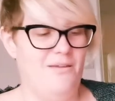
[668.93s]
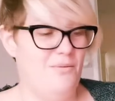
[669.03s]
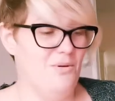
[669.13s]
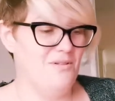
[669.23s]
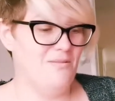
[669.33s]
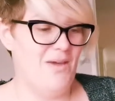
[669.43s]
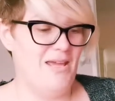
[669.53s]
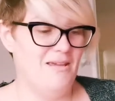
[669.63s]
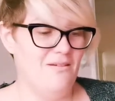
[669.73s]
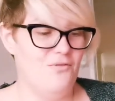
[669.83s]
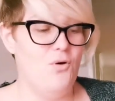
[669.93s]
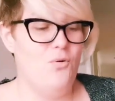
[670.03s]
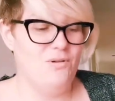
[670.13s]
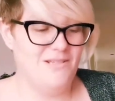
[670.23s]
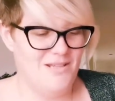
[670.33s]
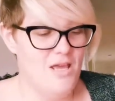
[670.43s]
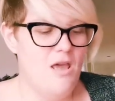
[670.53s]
want to make, of course,